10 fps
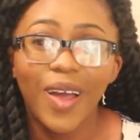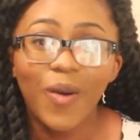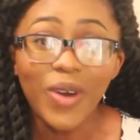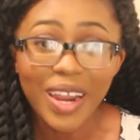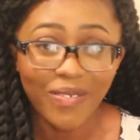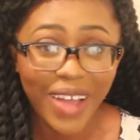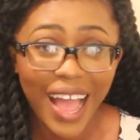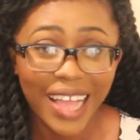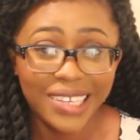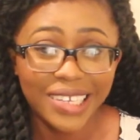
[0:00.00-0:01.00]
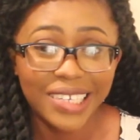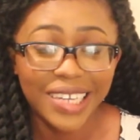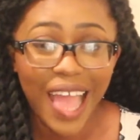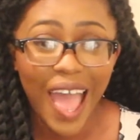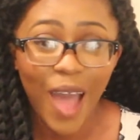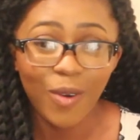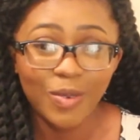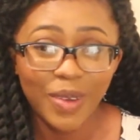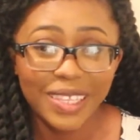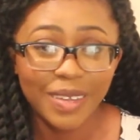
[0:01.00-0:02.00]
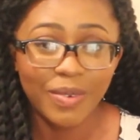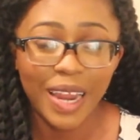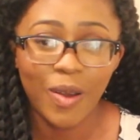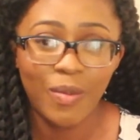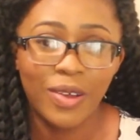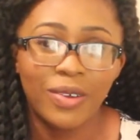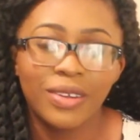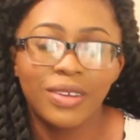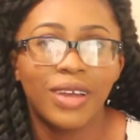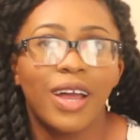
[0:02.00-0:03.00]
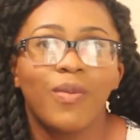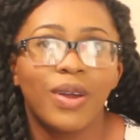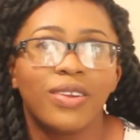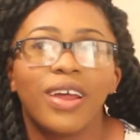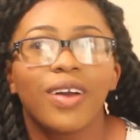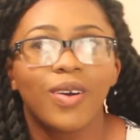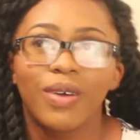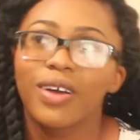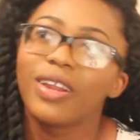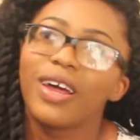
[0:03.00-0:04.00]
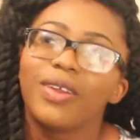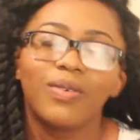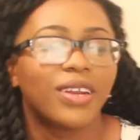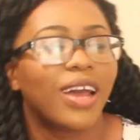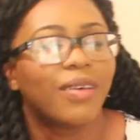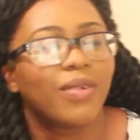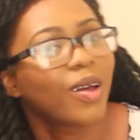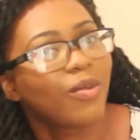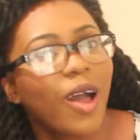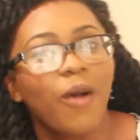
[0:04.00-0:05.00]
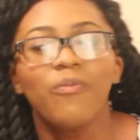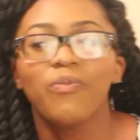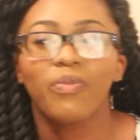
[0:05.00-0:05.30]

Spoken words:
whatever I did, I would basically be like, oh my God, I want to die. Oh my God, I don't want to die, blah blah.